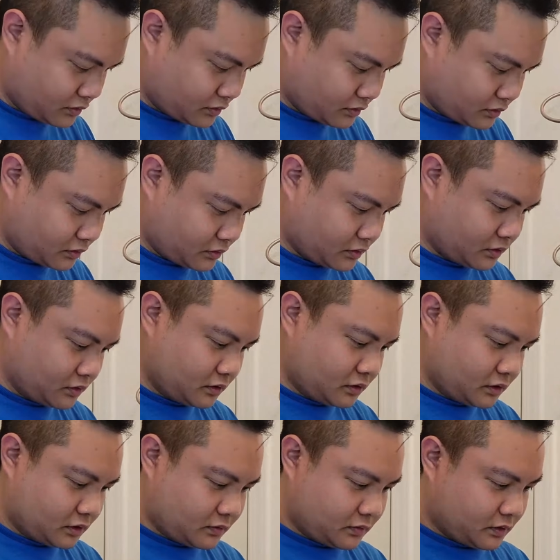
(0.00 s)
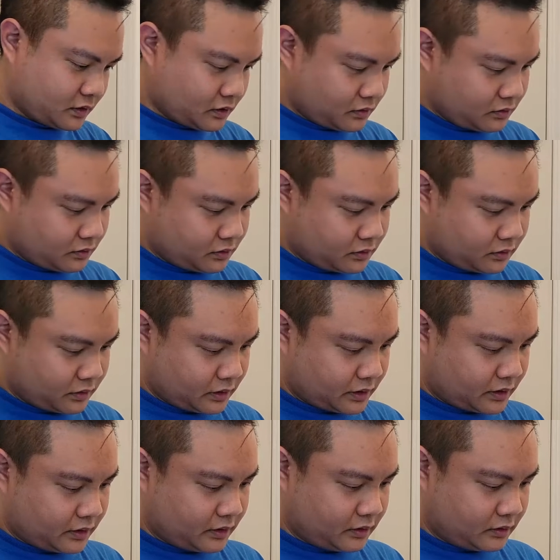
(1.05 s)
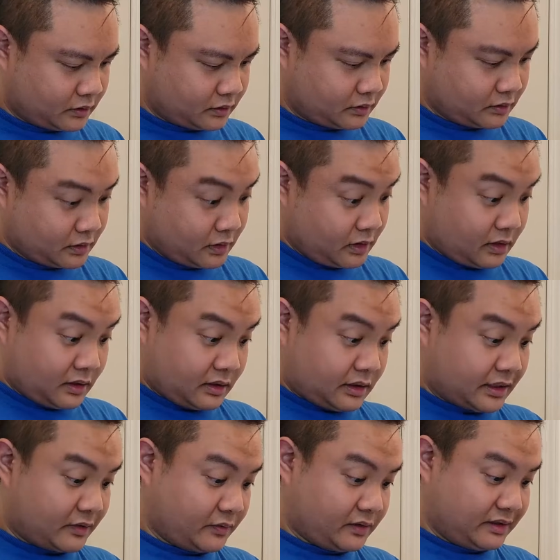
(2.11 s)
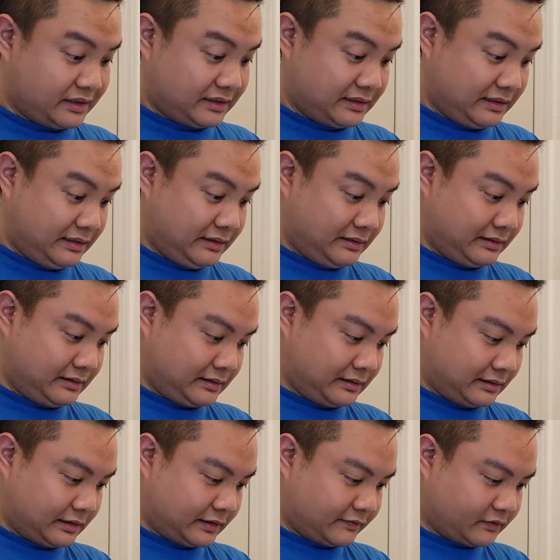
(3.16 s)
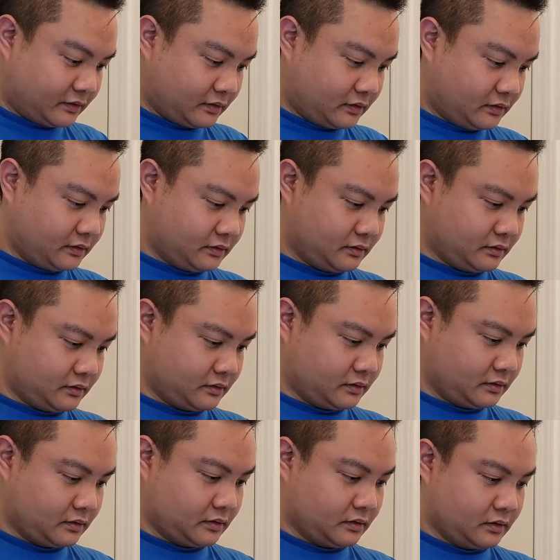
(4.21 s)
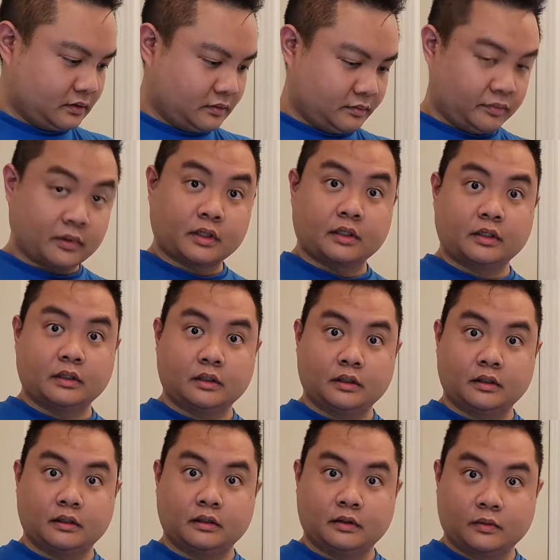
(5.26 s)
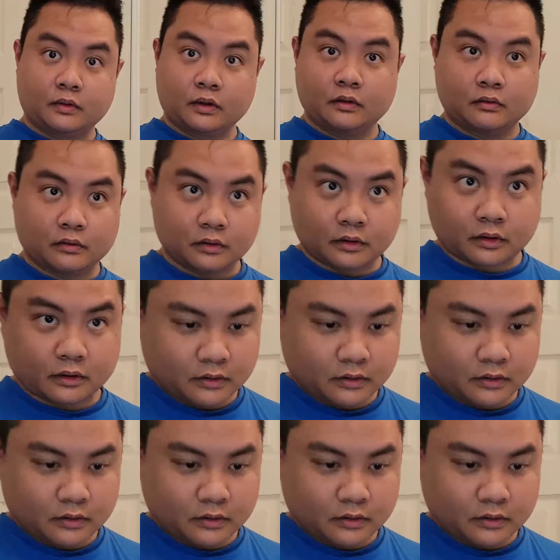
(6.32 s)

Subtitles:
here we go, got it in. That was not the easiest thing ever, but here we go. Okay, so